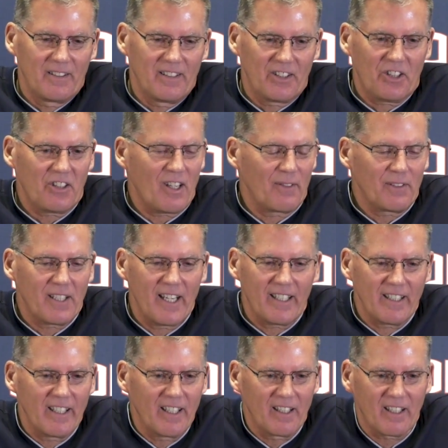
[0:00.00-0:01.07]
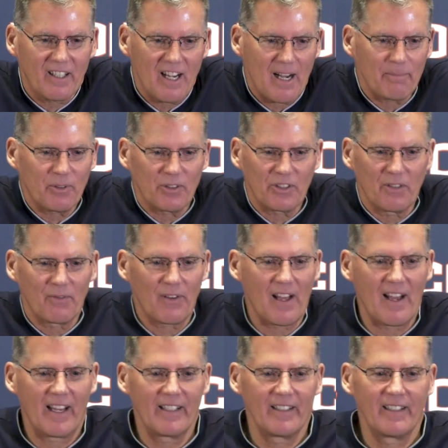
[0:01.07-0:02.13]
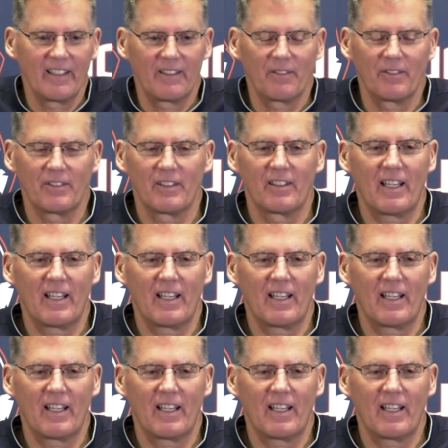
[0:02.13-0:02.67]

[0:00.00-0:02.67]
this stuff taking helicopters and flying in,